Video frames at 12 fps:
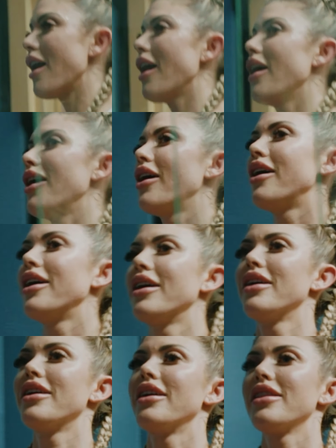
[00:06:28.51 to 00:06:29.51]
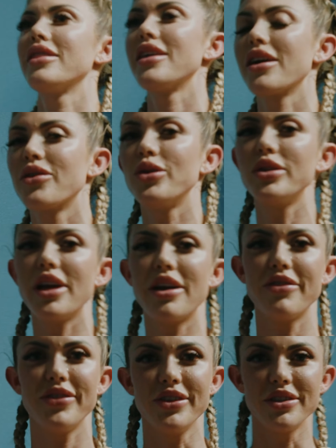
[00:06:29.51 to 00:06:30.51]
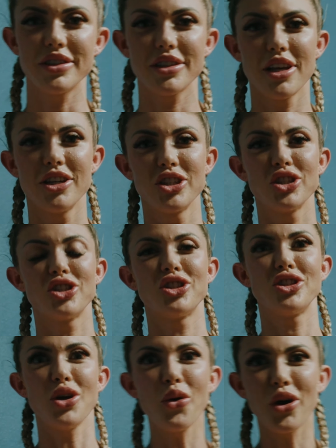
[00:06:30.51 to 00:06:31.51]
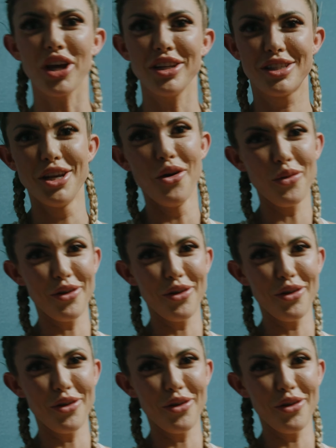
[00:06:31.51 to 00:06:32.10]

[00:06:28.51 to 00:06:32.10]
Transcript: Oh, that cold air feels so good, so